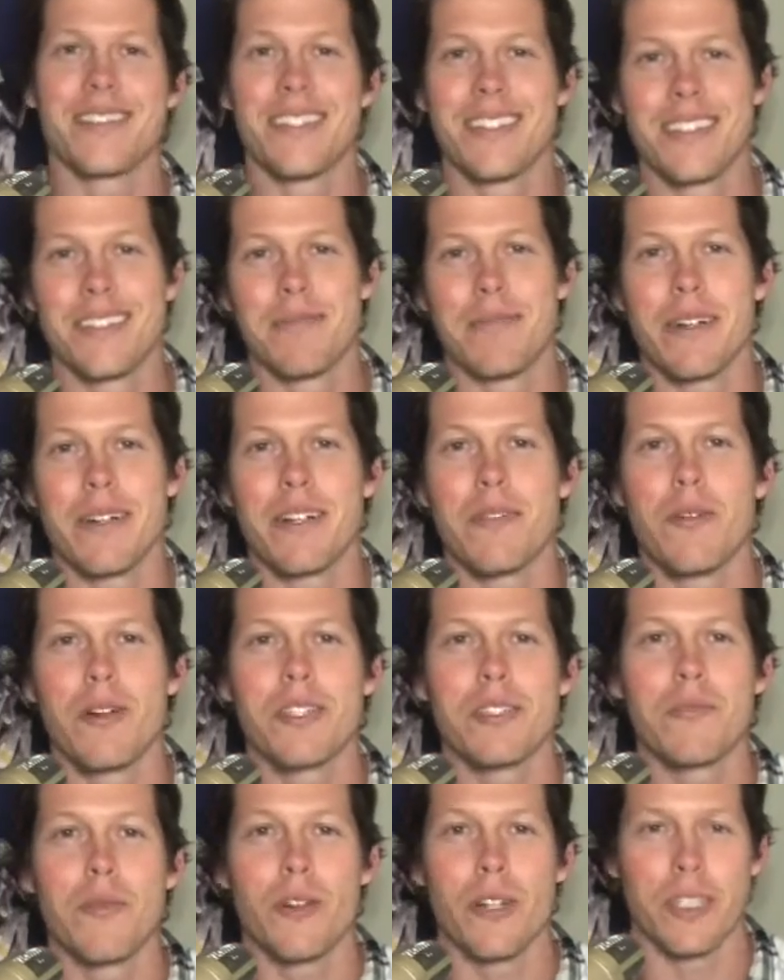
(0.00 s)
Mary
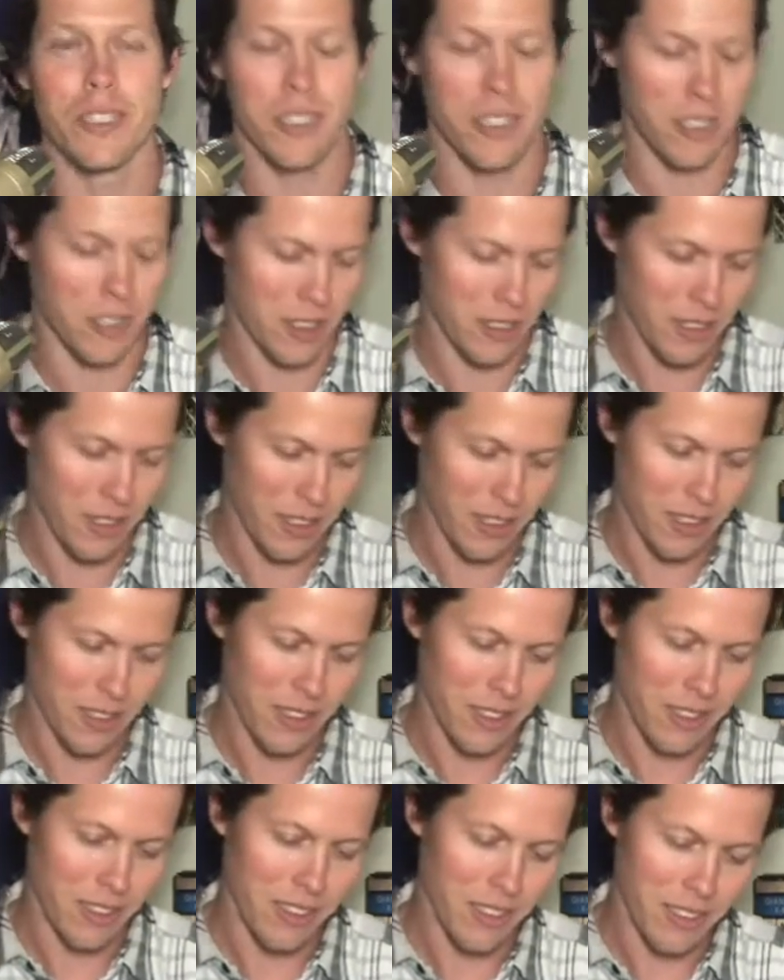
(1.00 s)
was moist.
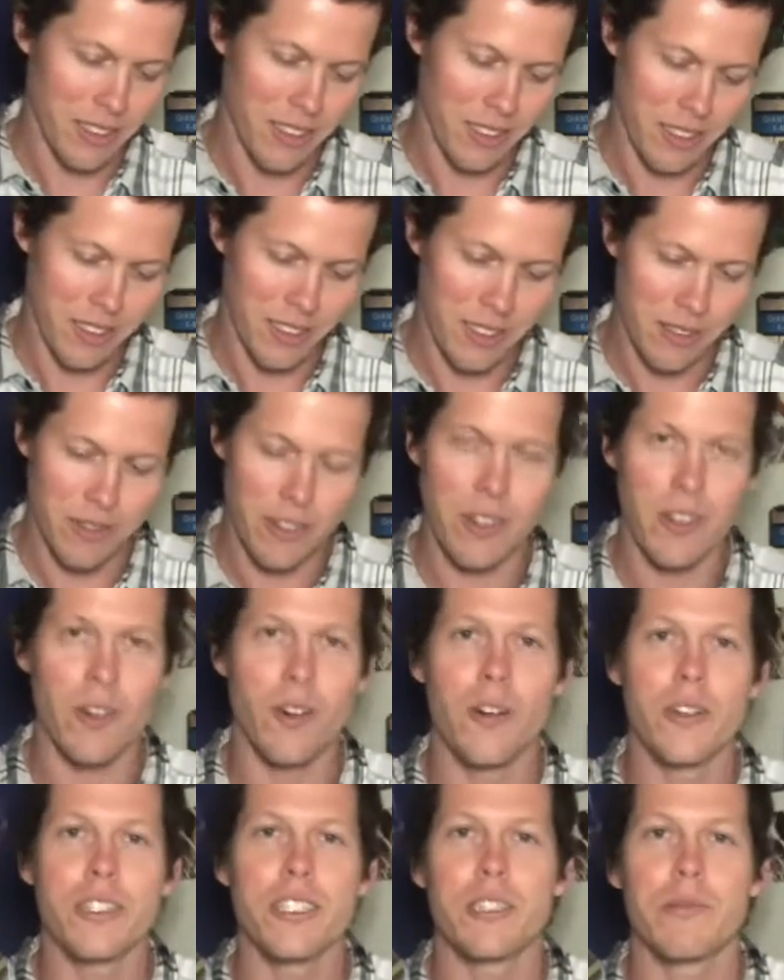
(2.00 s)
For the
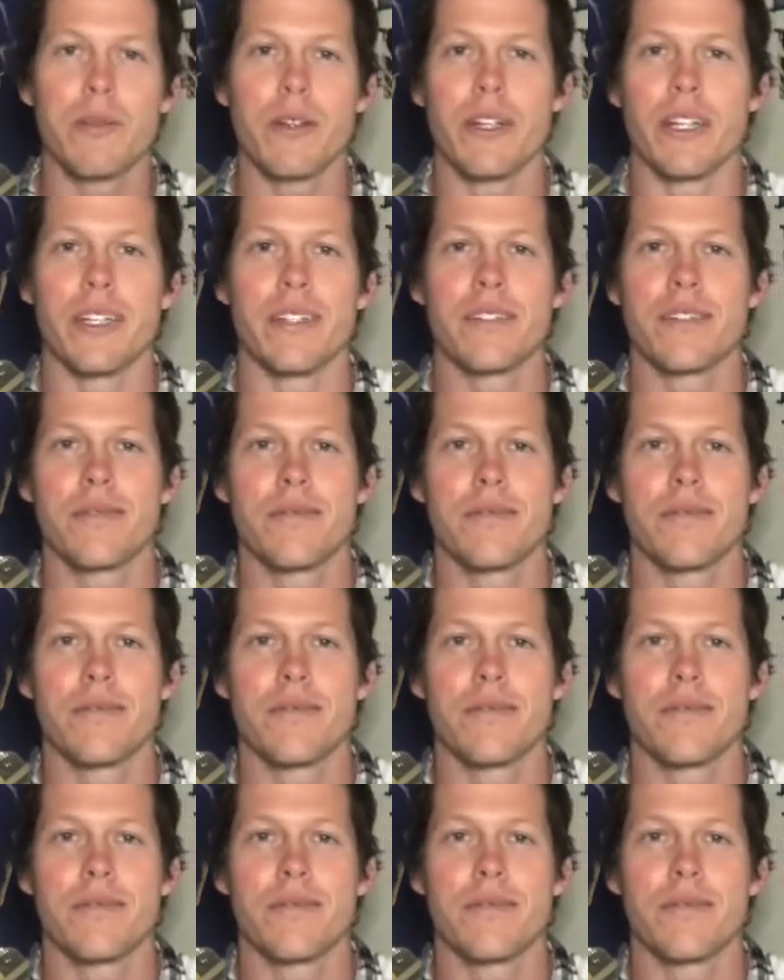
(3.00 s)
Holy Spirit.